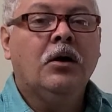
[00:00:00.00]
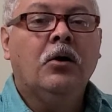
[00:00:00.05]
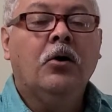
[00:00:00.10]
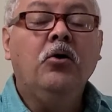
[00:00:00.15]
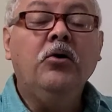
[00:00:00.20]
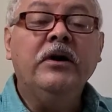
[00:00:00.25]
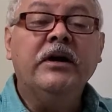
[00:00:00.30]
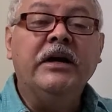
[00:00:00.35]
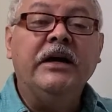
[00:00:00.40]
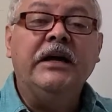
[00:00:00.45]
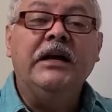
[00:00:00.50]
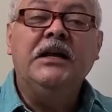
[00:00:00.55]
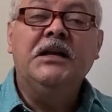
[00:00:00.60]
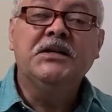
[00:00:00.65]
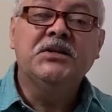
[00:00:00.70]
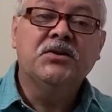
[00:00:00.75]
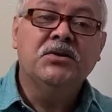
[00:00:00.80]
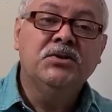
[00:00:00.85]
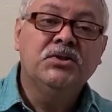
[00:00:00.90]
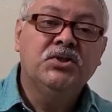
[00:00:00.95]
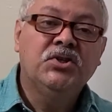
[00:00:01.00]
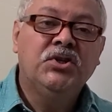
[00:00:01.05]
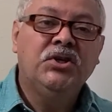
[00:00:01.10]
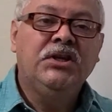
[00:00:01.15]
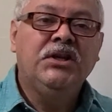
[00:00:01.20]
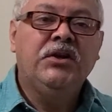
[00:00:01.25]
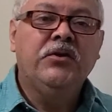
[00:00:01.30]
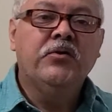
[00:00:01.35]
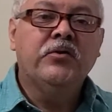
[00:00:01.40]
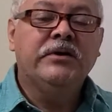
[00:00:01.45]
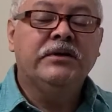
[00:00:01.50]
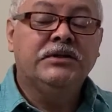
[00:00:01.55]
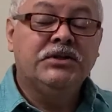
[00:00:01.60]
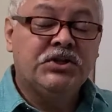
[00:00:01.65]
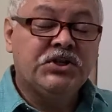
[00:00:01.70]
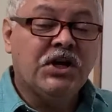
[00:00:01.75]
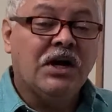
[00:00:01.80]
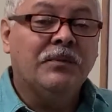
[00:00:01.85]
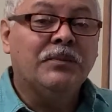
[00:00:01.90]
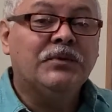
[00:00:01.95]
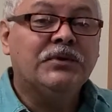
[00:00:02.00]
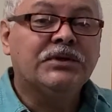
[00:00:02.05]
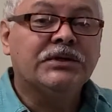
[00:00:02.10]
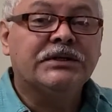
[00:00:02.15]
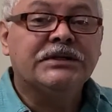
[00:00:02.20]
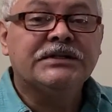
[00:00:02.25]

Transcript: Okay, let's continue in chapter